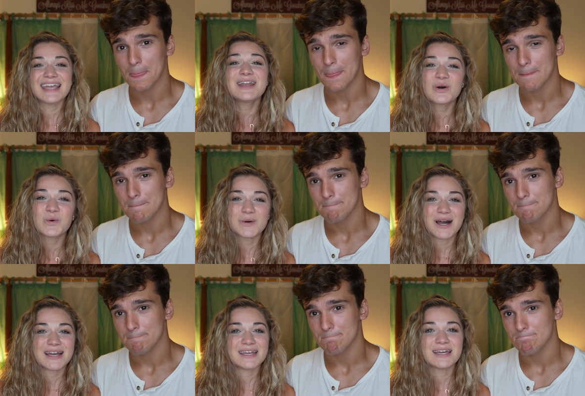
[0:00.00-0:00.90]
Speaker 1: in
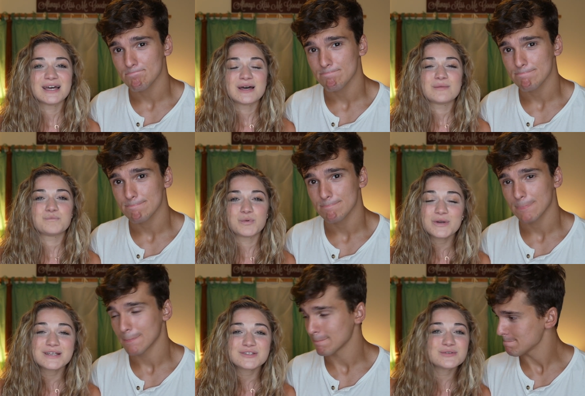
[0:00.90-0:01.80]
Hawaii,
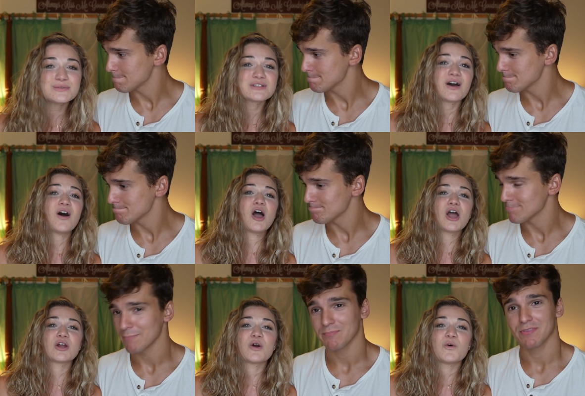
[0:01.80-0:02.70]
booty suits
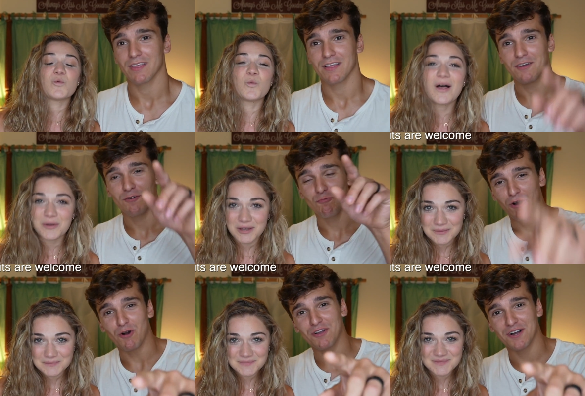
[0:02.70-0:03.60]
are Welcome.
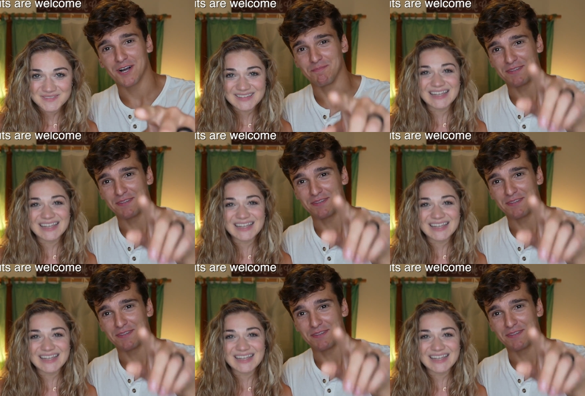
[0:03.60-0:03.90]
Speaker 2: Welcome.